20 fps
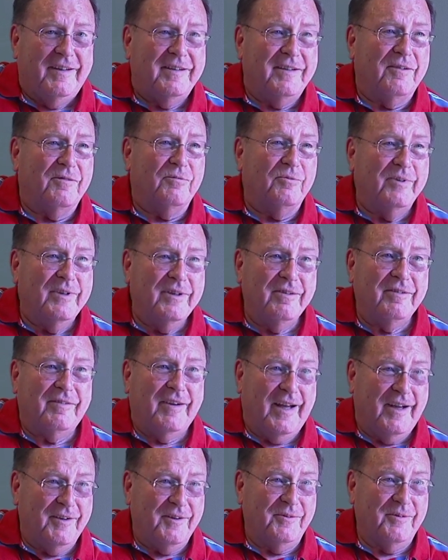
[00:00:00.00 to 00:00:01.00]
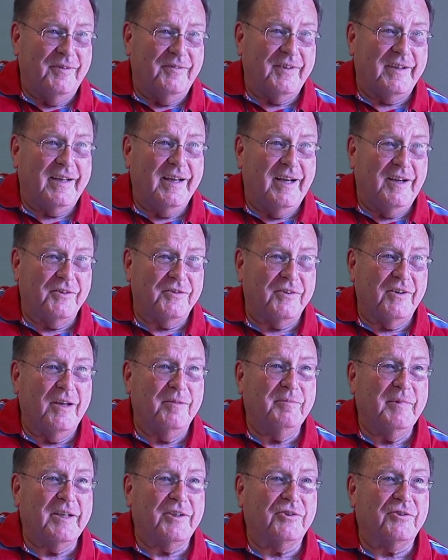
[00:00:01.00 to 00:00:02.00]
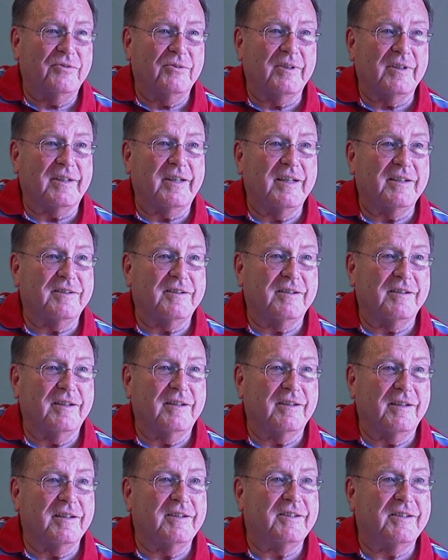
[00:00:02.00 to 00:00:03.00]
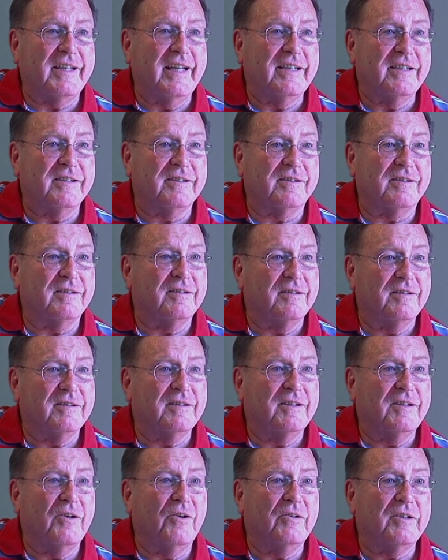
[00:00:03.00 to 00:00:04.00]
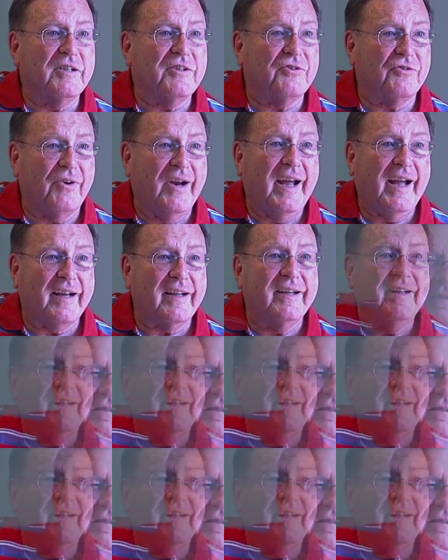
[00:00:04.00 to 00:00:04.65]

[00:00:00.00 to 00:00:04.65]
the real value of the council and make sure it gets it stays uh, on its track.